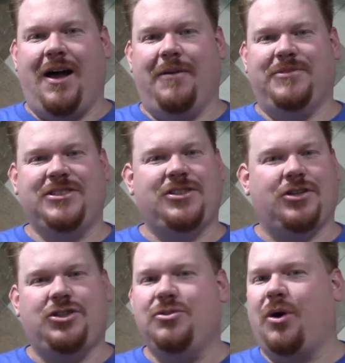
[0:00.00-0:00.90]
just to
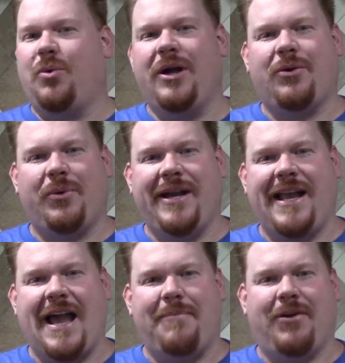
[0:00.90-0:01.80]
do a quick
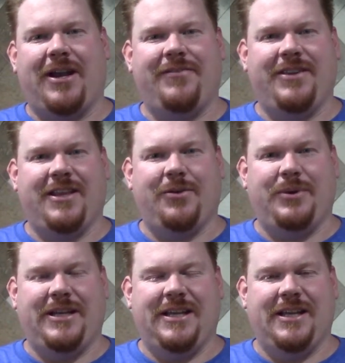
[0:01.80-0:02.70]
recap on everything
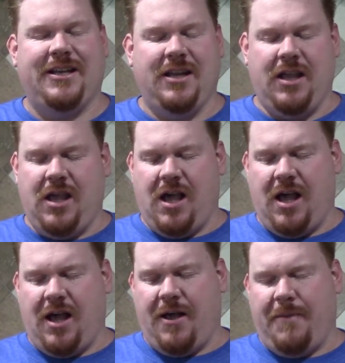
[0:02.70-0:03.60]
we did,
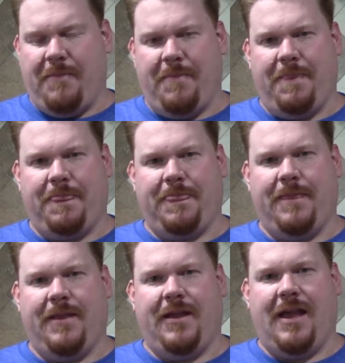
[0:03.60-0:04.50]

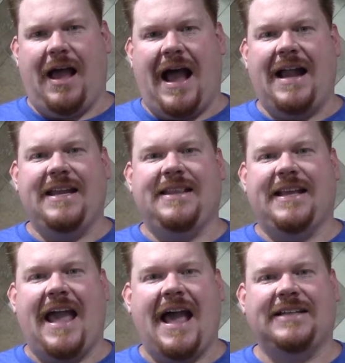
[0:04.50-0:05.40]
I did the
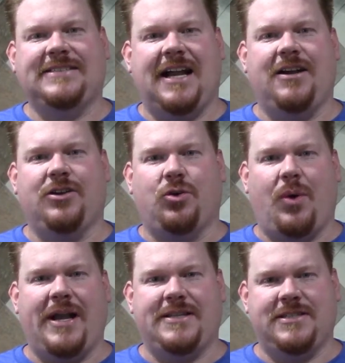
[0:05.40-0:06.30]
cast iron
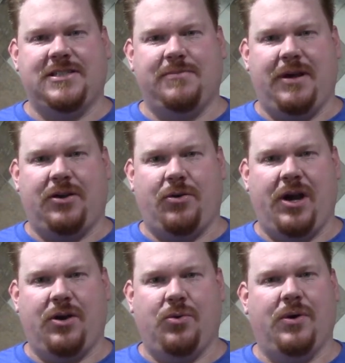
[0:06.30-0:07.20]
grate system by
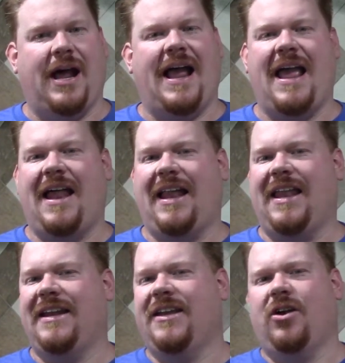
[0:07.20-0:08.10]
Craycourt. I
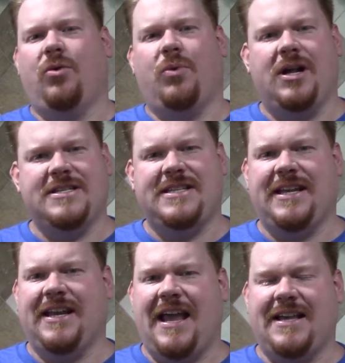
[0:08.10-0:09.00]
let it get all rusty
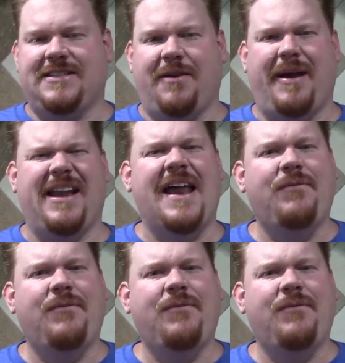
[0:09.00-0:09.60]
and nasty. I mean, I never